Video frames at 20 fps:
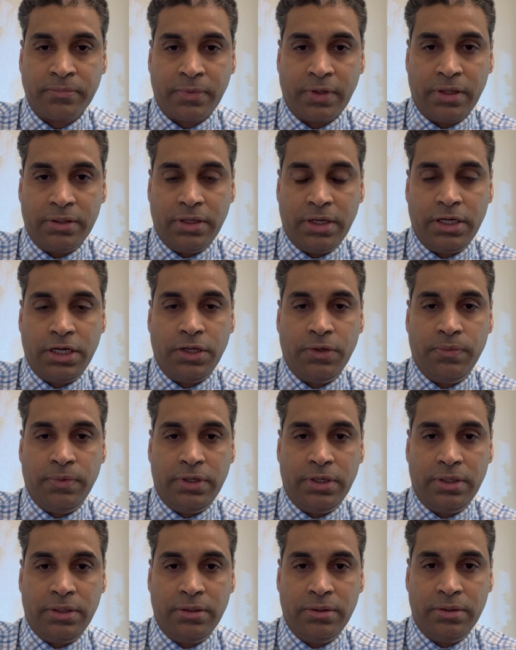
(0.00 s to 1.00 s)
that you
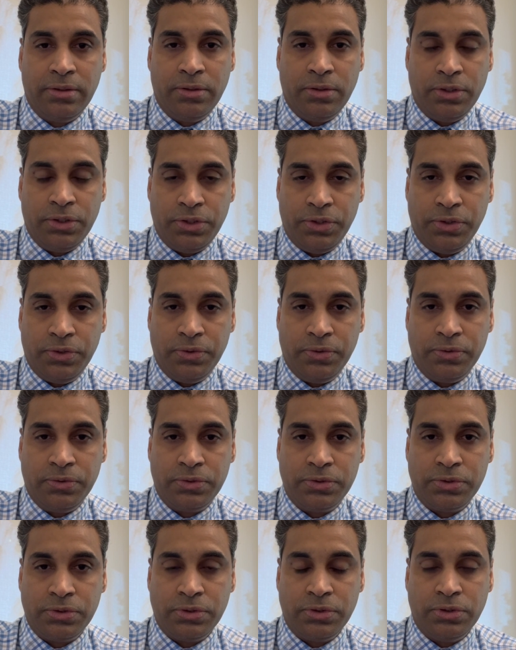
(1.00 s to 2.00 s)
will
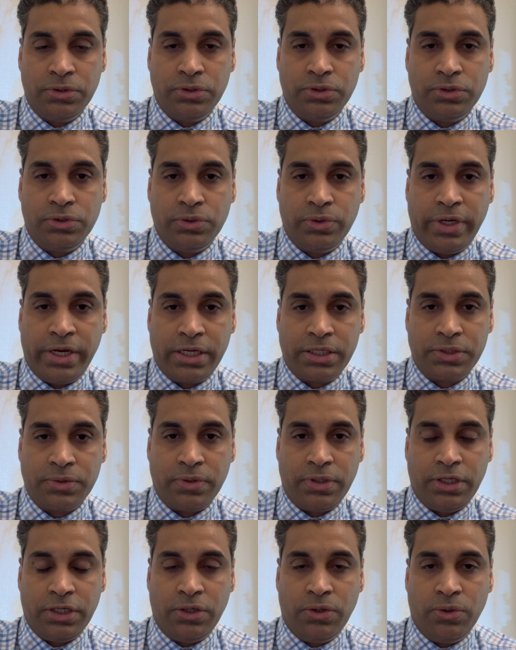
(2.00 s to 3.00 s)
use to
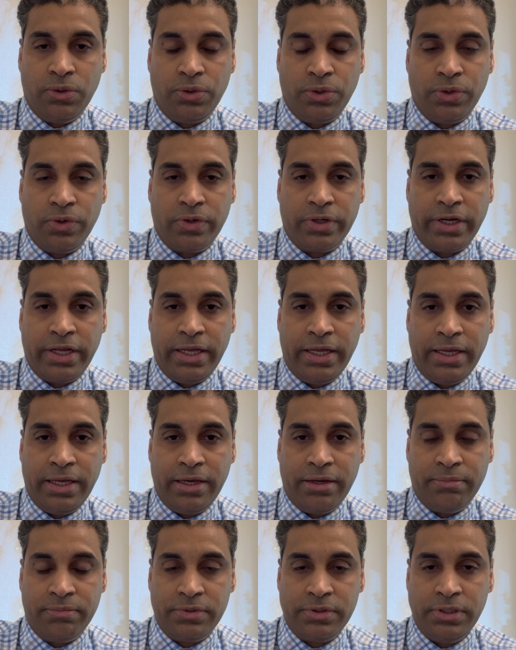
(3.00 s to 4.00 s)
actually go to your
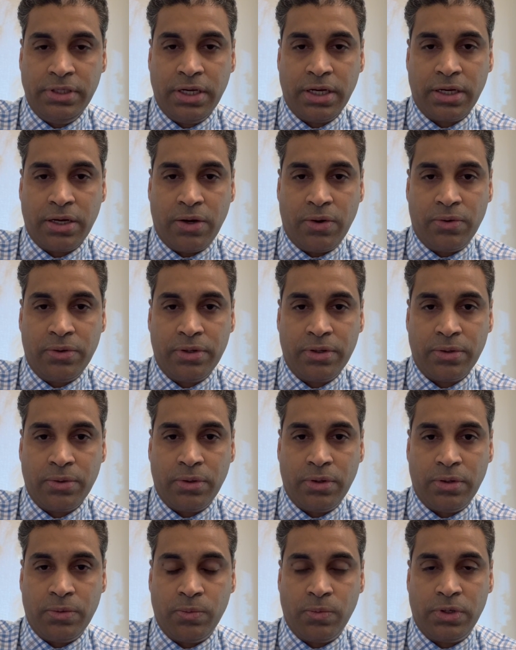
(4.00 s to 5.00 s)
AAMC account.
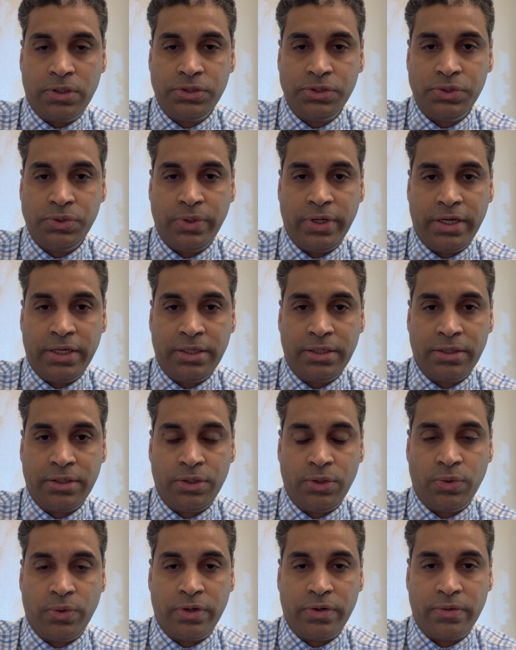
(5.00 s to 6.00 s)
Once you enter
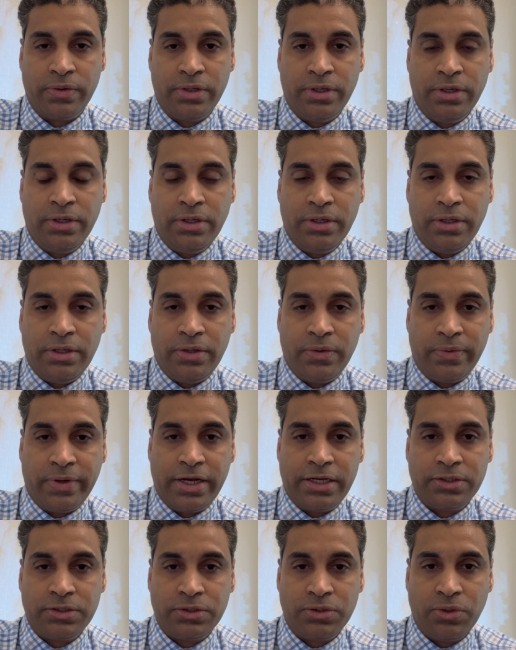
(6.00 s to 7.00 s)
your
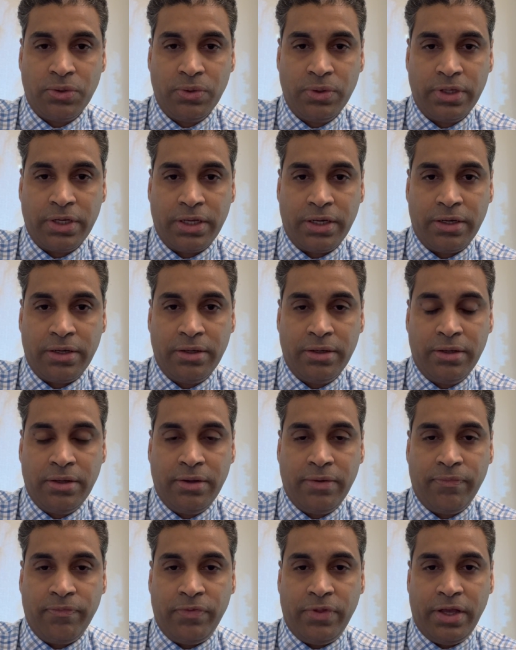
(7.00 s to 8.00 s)
ERAS token,
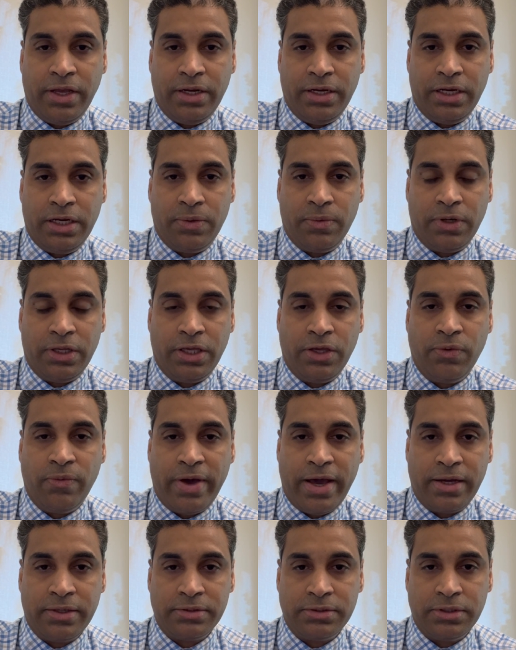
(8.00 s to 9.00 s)
then it will give
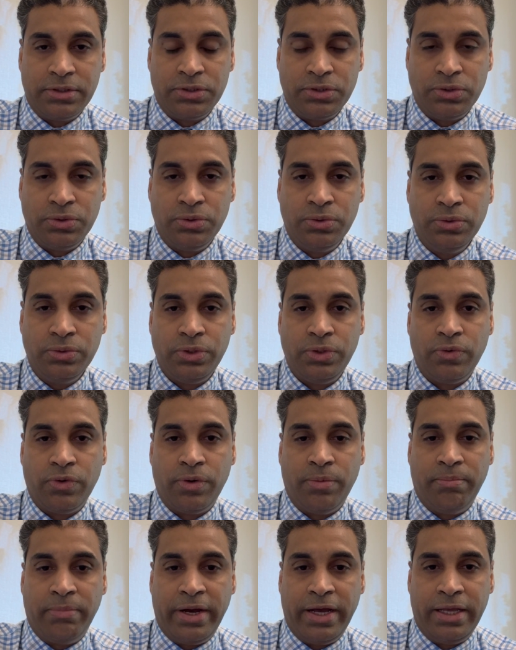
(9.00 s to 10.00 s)
access to your
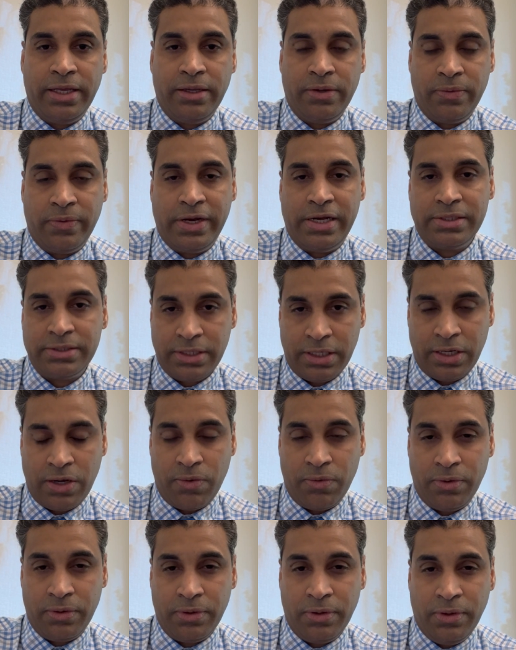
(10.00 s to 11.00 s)
My ERAS
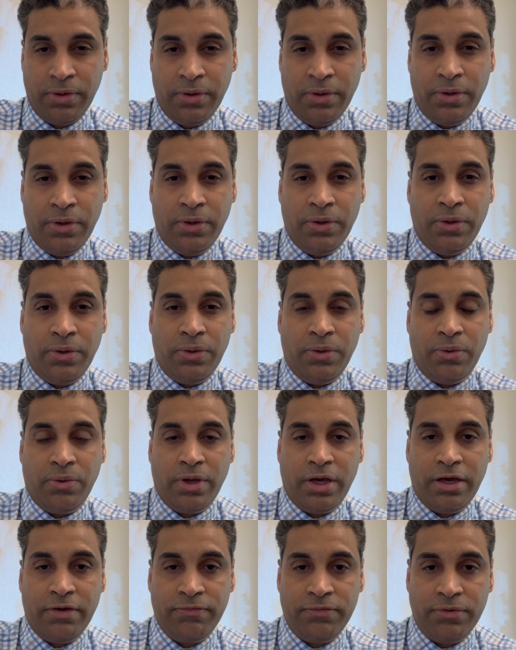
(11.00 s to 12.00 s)
account. You
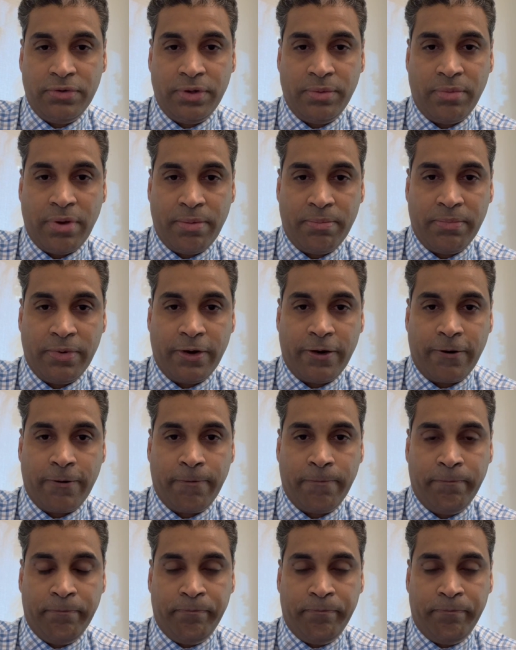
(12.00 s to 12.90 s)
have to remember